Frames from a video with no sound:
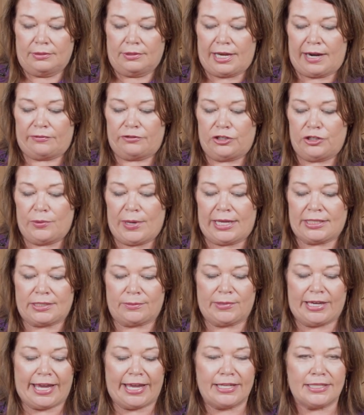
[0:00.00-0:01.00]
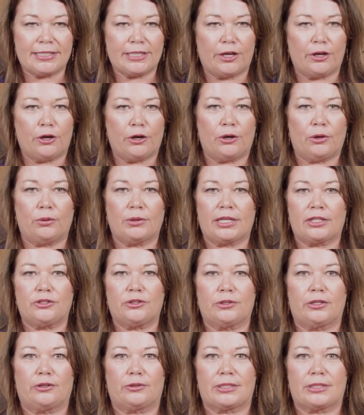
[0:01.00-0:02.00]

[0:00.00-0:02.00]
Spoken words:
after you had some queso, get your little